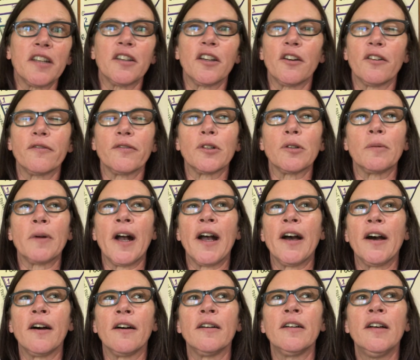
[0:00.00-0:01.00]
in there for a
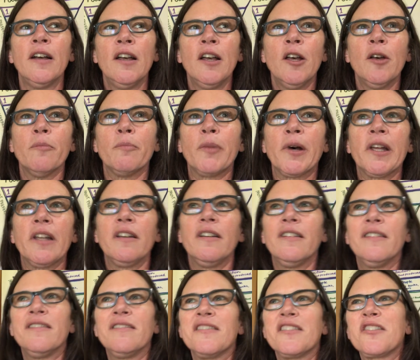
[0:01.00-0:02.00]
while, but
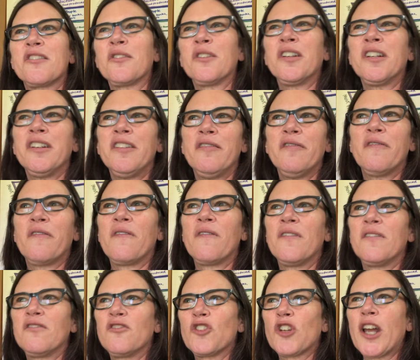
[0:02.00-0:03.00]
sort of
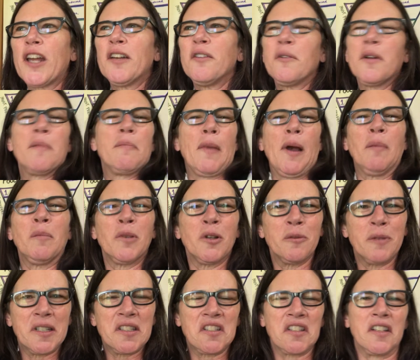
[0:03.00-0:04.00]
try to
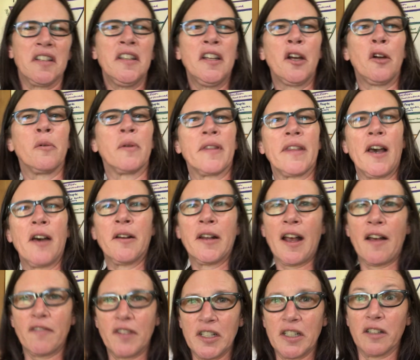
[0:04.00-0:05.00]
remember what's in there without
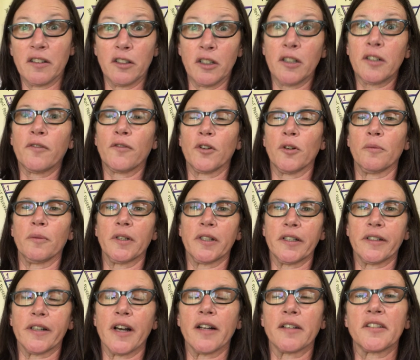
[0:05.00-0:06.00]
having to look for a
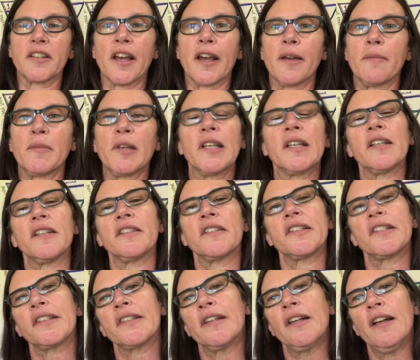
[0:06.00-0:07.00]
really long time
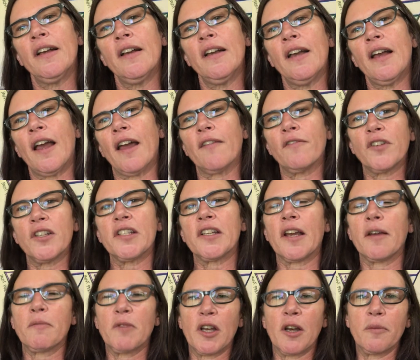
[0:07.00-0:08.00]
because every
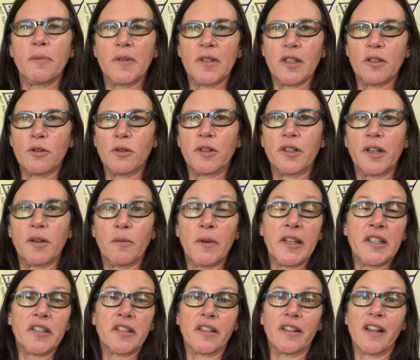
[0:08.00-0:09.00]
time we open the door, it
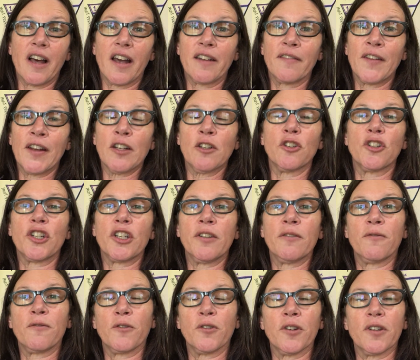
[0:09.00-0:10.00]
wastes a lot of energy
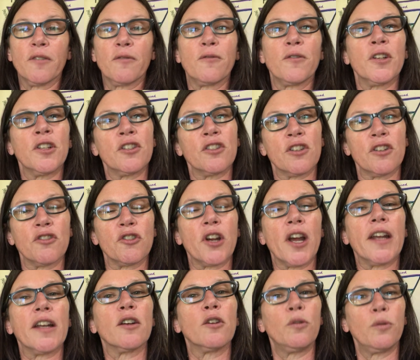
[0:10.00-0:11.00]
for the fridge to
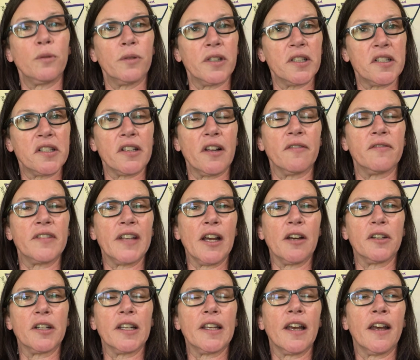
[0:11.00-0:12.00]
try to cool itself
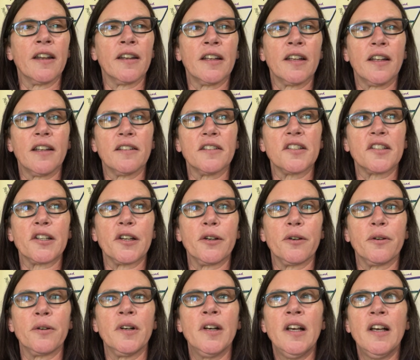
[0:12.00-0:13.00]
down again. And
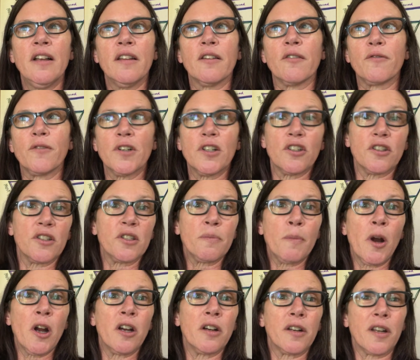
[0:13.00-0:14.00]
so the fridge is
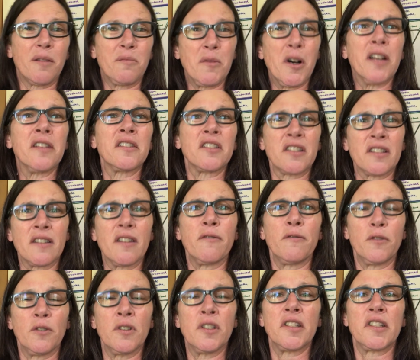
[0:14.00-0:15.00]
smart, it wants the
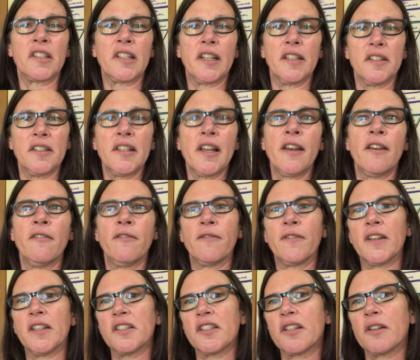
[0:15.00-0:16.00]
food to stay safe,
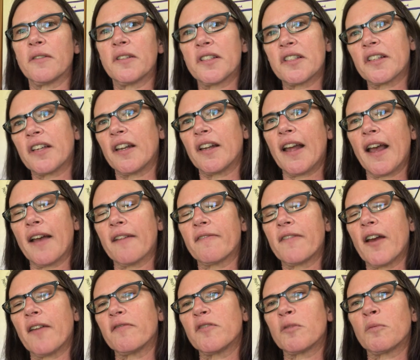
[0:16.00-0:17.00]
and so it's gonna
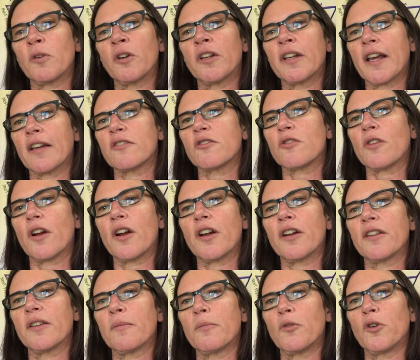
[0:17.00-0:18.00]
have to work extra
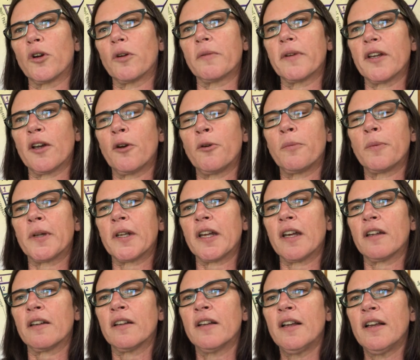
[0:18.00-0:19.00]
hard the more we open
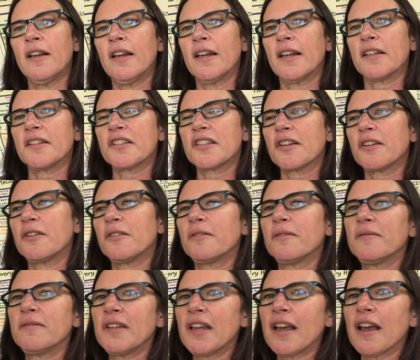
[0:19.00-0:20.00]
it. And
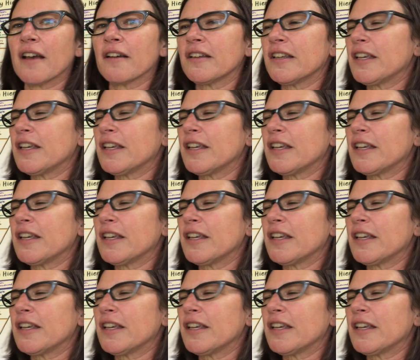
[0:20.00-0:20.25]
so, yeah,